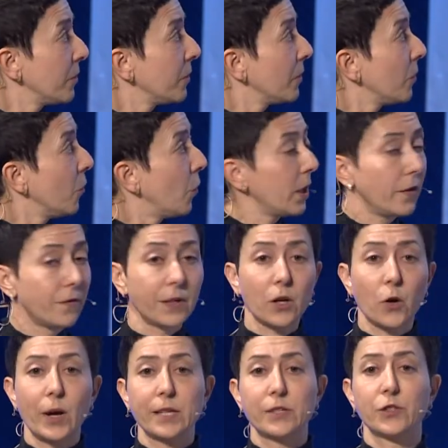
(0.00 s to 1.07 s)
One of the
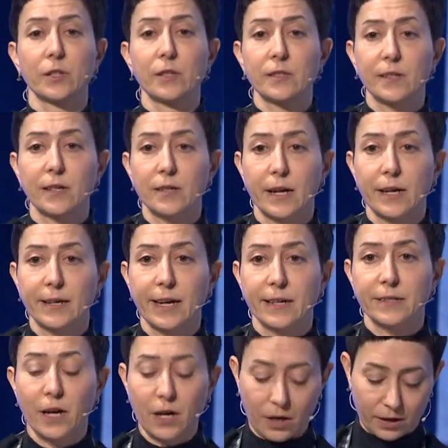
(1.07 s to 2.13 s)
questions that I
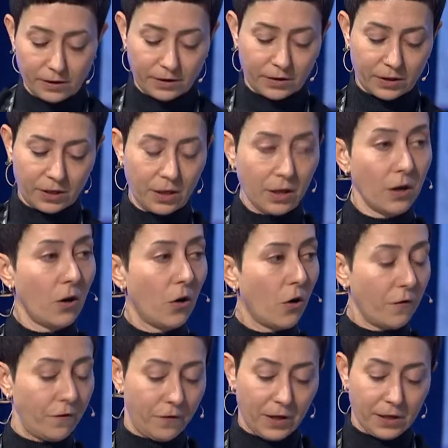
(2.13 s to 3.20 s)
get asked
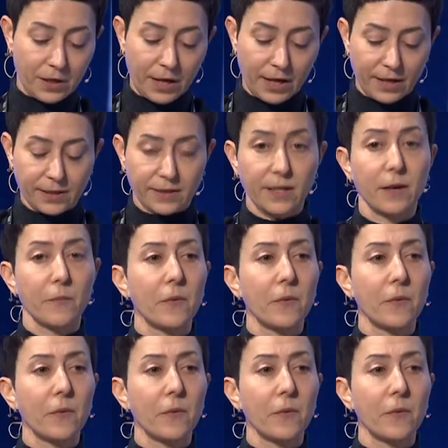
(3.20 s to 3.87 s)
often is,